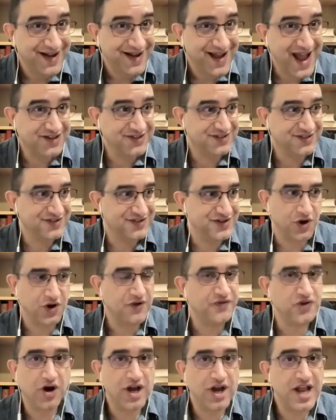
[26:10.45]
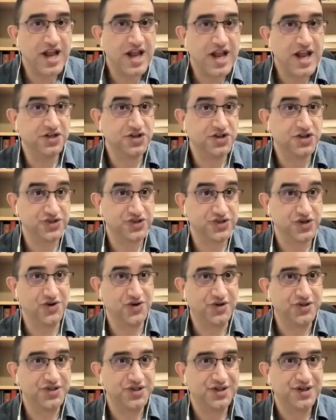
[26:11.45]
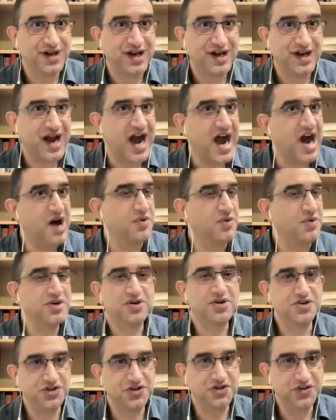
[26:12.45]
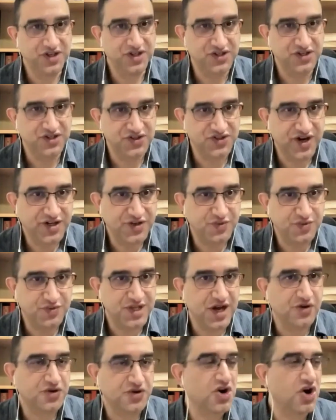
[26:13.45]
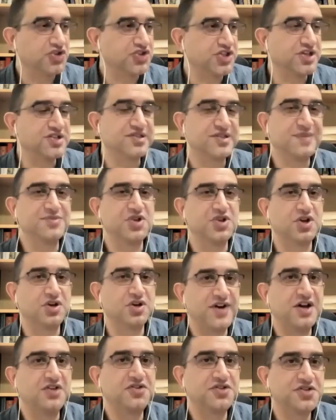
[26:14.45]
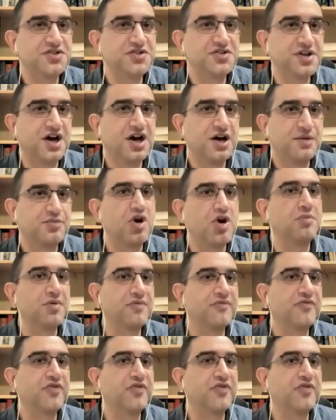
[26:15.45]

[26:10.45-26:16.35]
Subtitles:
And if you're 80 years old, how are you going to do this, right, without causing some sort of health problem?